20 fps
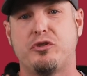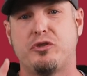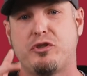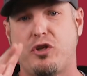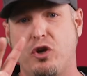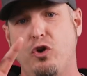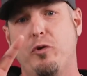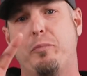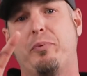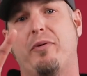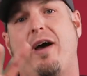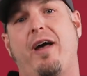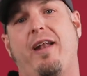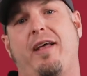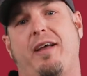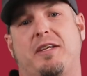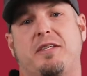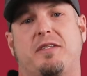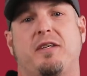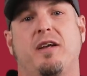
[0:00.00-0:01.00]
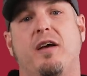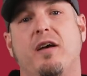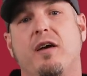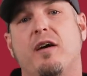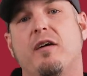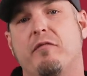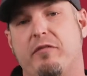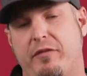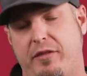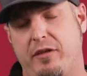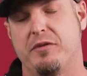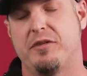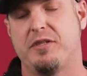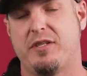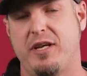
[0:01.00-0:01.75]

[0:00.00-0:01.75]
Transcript: two products for those